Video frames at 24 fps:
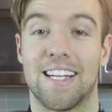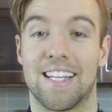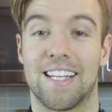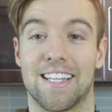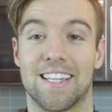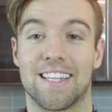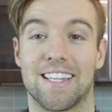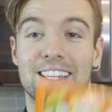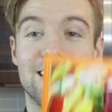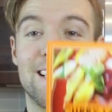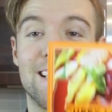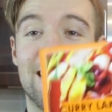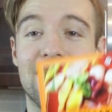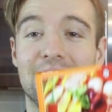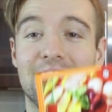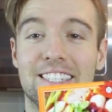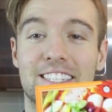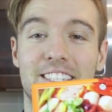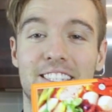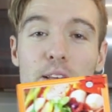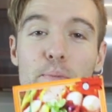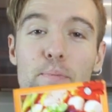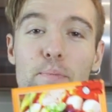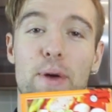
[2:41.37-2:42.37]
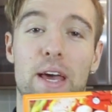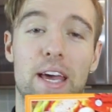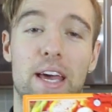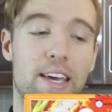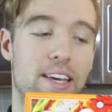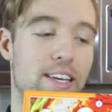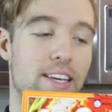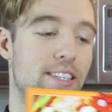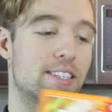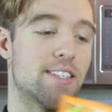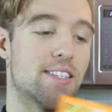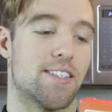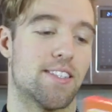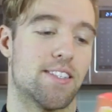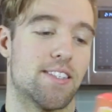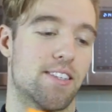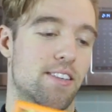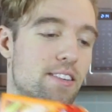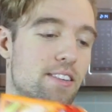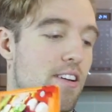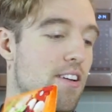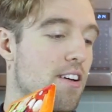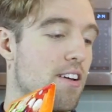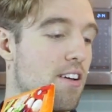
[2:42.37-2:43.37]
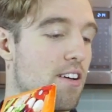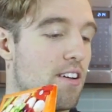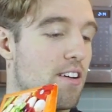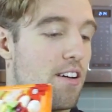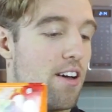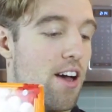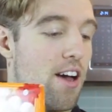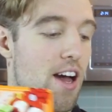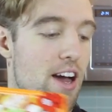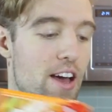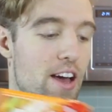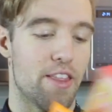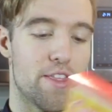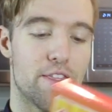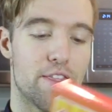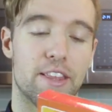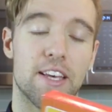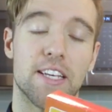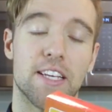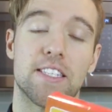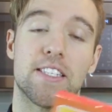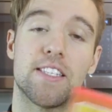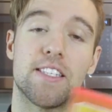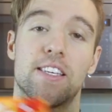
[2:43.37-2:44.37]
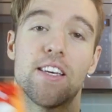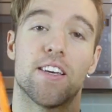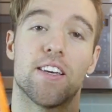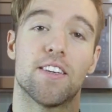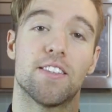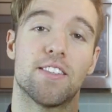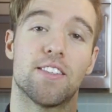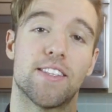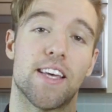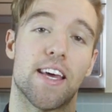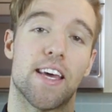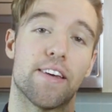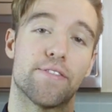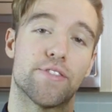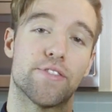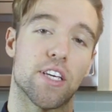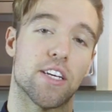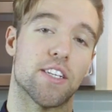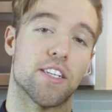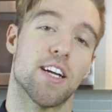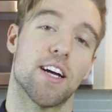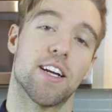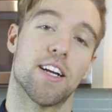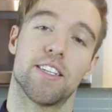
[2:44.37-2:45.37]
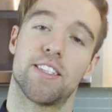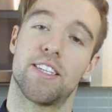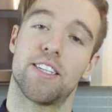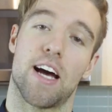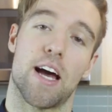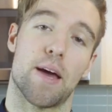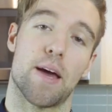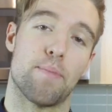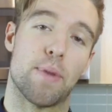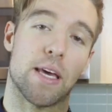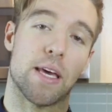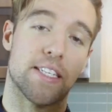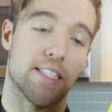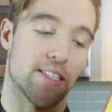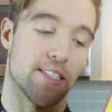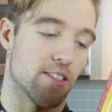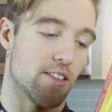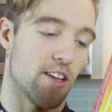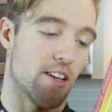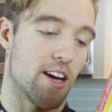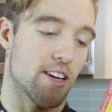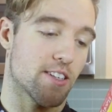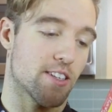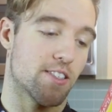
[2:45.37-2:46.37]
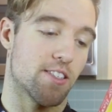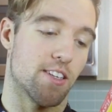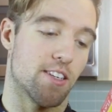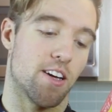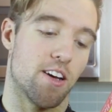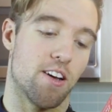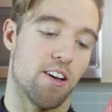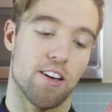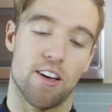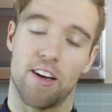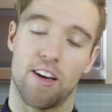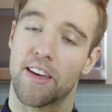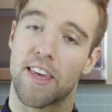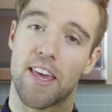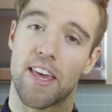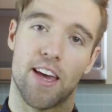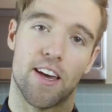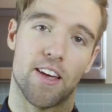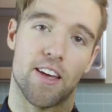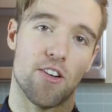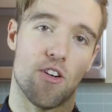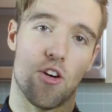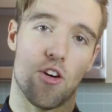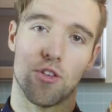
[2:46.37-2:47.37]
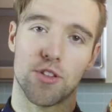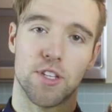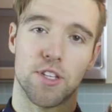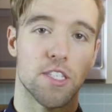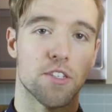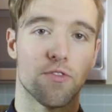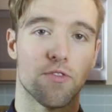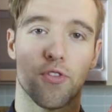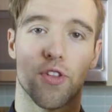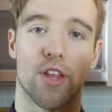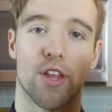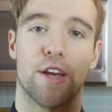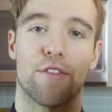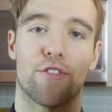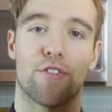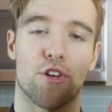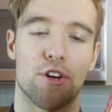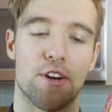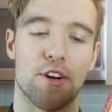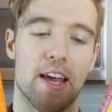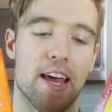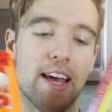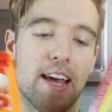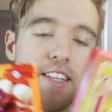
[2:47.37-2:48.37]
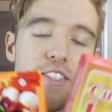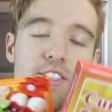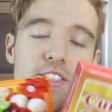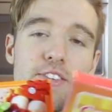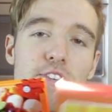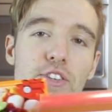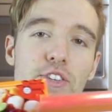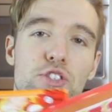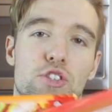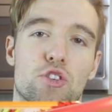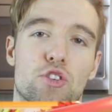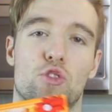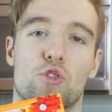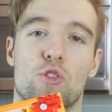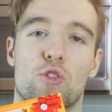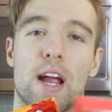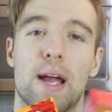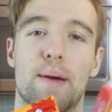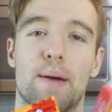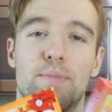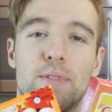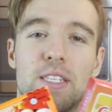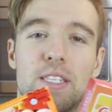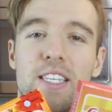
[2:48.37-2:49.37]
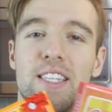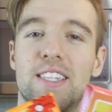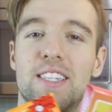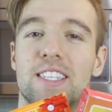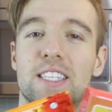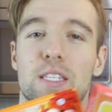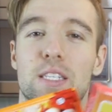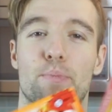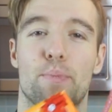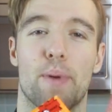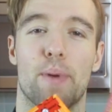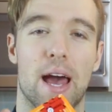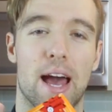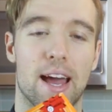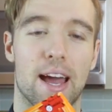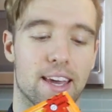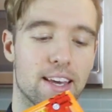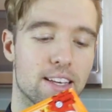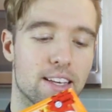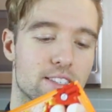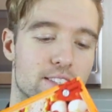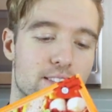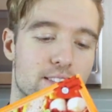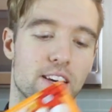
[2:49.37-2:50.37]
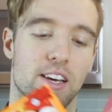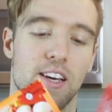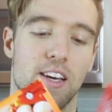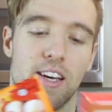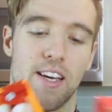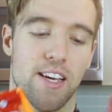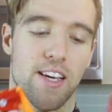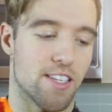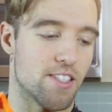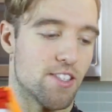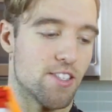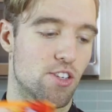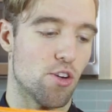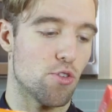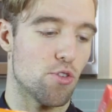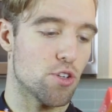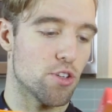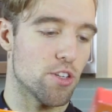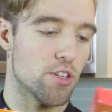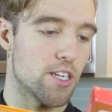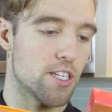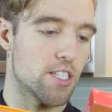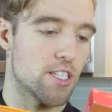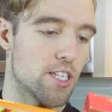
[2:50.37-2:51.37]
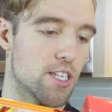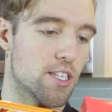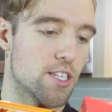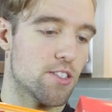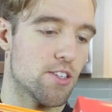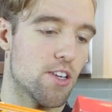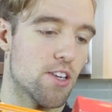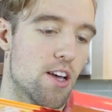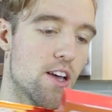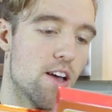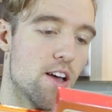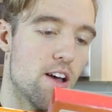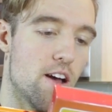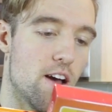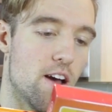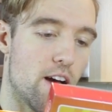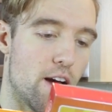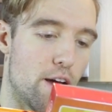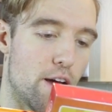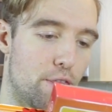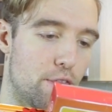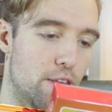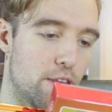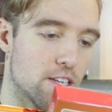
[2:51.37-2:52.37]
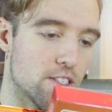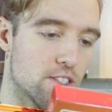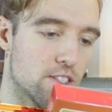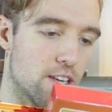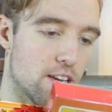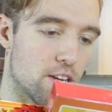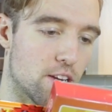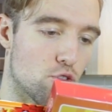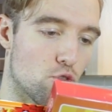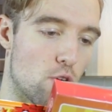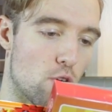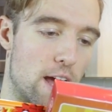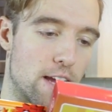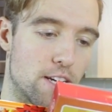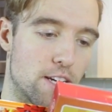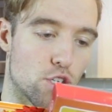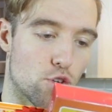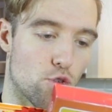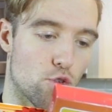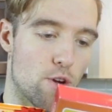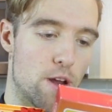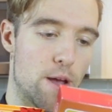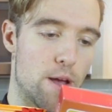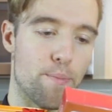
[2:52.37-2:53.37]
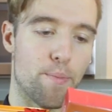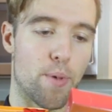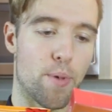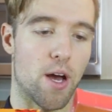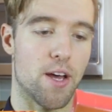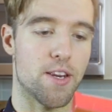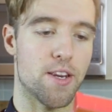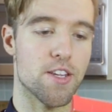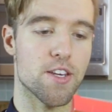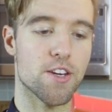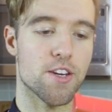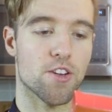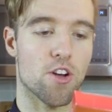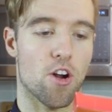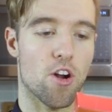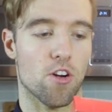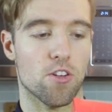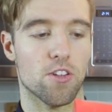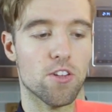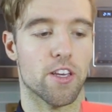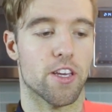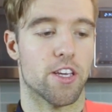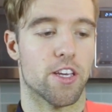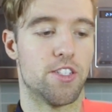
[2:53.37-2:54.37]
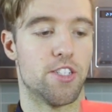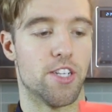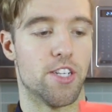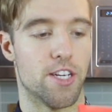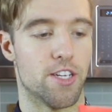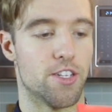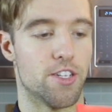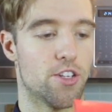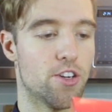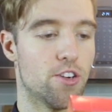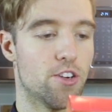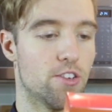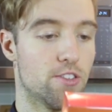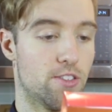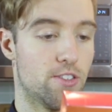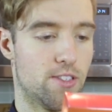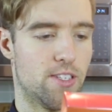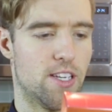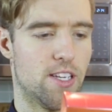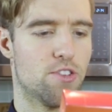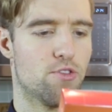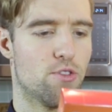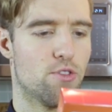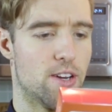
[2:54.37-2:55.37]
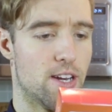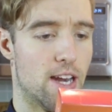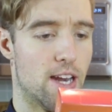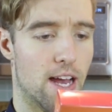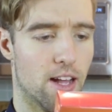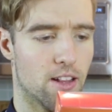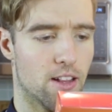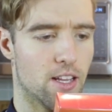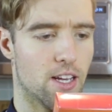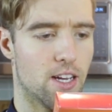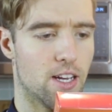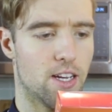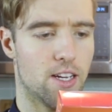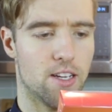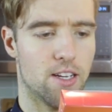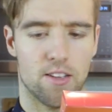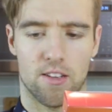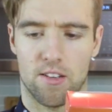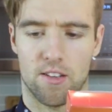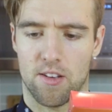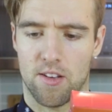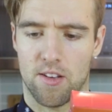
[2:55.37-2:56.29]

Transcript: Laksa paste. Uh, this saves a ton of time making laksa. Again, all these flavor enhancers crammed in these packets. It's so delicious. Uh, things like dry shrimp, onion, garlic, ginger, citronella,